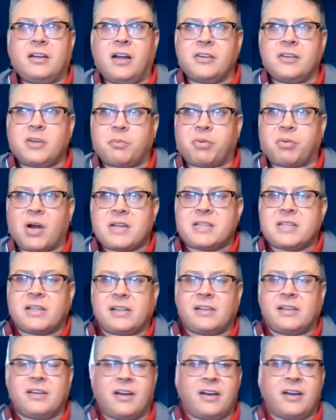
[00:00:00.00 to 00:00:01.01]
a, a
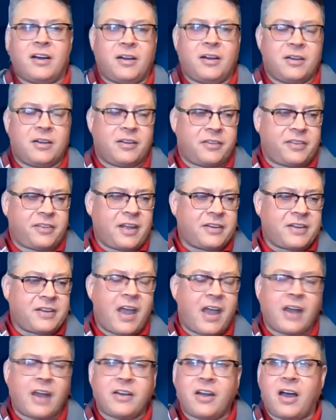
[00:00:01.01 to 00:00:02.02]
depressing uh, thing
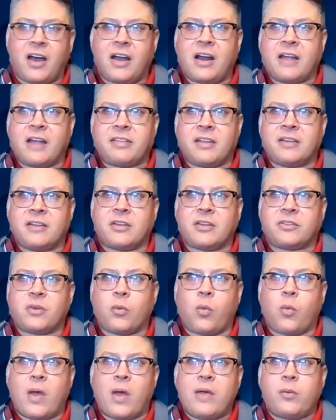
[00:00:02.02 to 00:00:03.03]
to end on. I think that
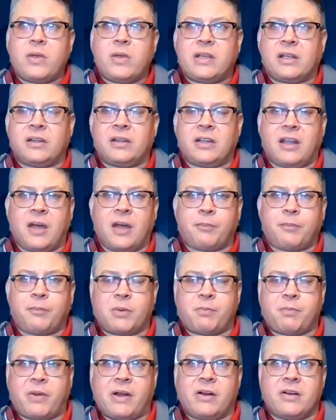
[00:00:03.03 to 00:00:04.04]
the way we can get
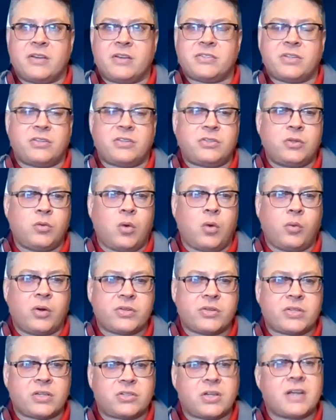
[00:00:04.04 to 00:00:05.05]
prepared is to do what
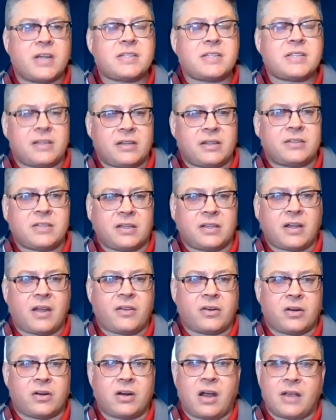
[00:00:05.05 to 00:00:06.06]
we're suggesting
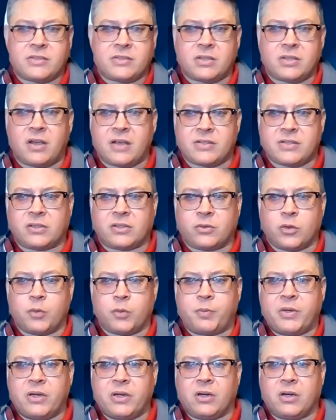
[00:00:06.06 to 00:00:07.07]
together as a, as a
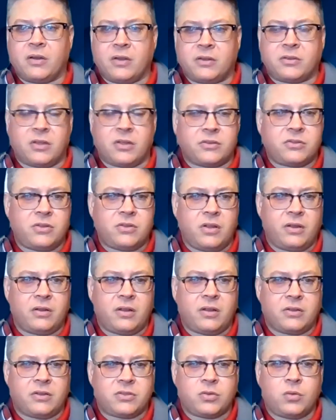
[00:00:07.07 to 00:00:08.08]
group here. That the, the,
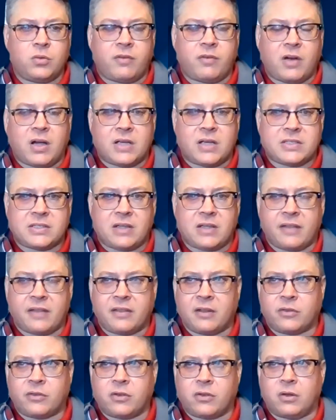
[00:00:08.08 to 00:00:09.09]
the two of us, I
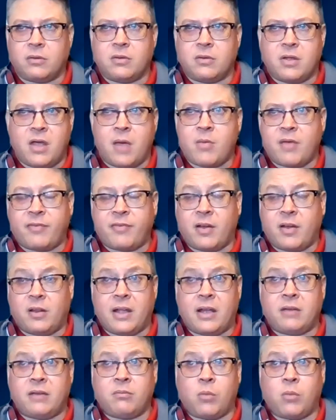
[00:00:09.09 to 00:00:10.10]
think the, the
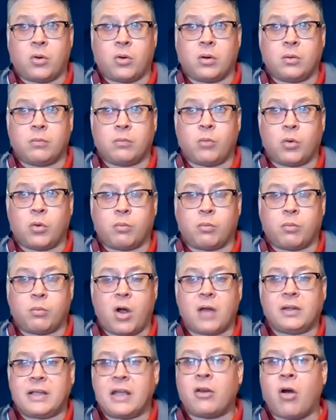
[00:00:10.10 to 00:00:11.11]
MFLN more more
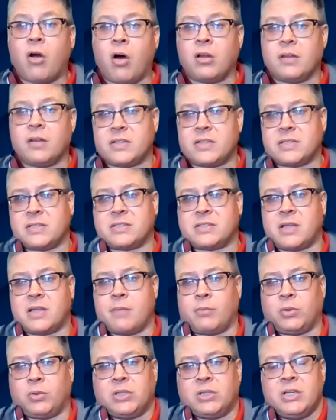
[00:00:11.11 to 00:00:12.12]
broadly, and all of us
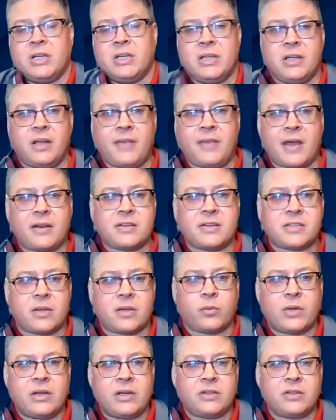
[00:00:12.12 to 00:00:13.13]
assembled, and that is
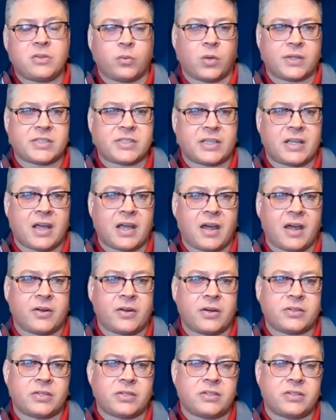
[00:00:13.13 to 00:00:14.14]
that we need to work
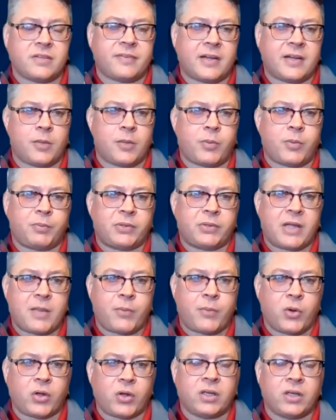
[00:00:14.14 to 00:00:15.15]
together to develop a
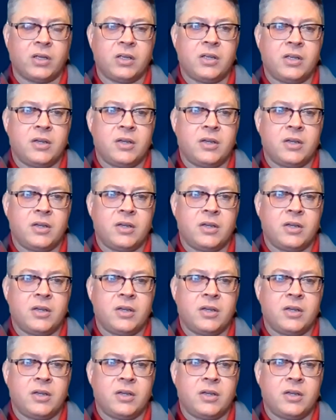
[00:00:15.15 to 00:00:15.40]
playbook